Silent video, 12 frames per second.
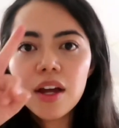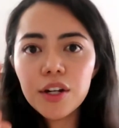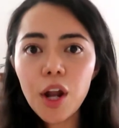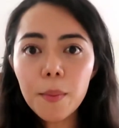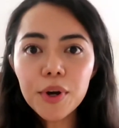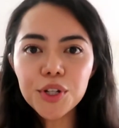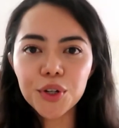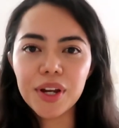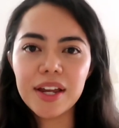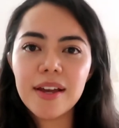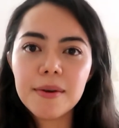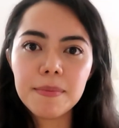Number
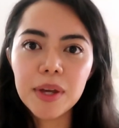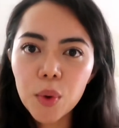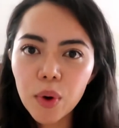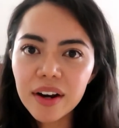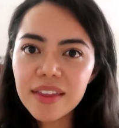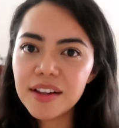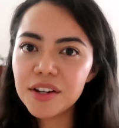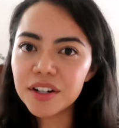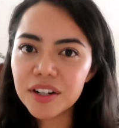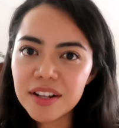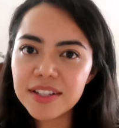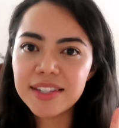3. Beware that you're
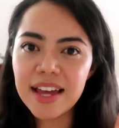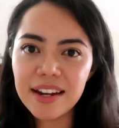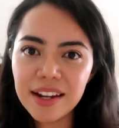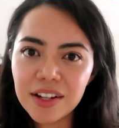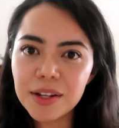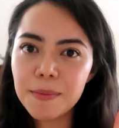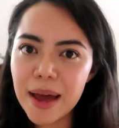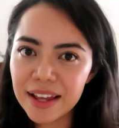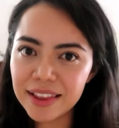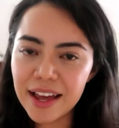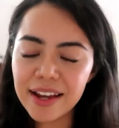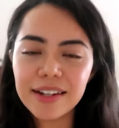not standing on the bike
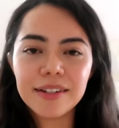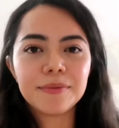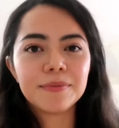line.